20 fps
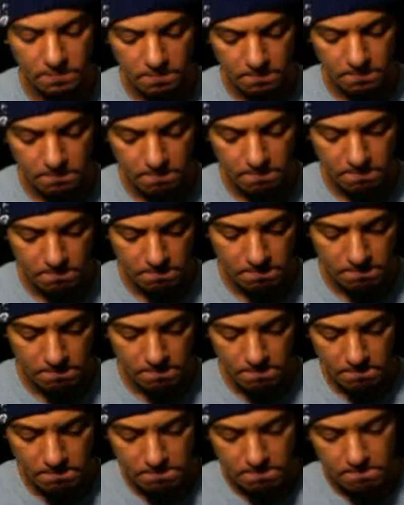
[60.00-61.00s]

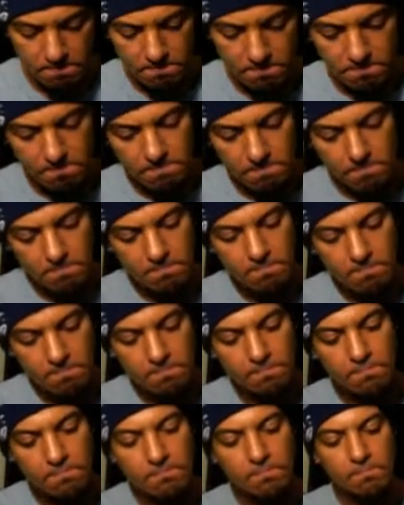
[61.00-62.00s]

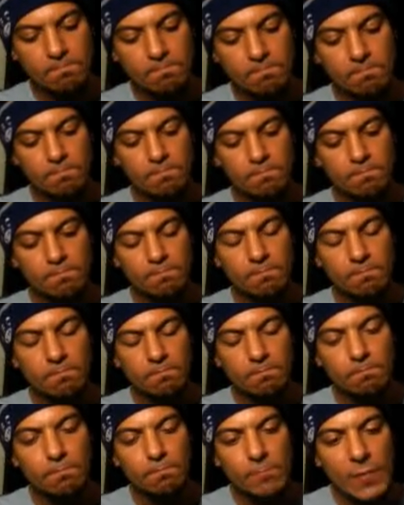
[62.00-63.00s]

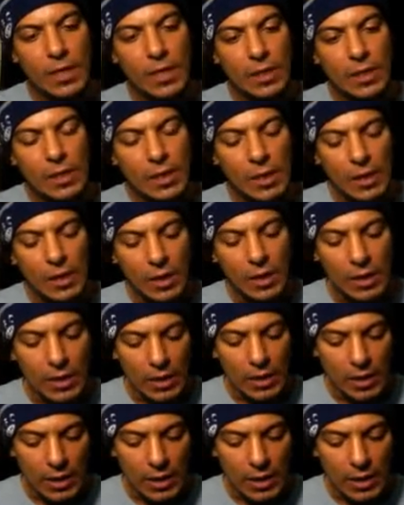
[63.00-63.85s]
(silence)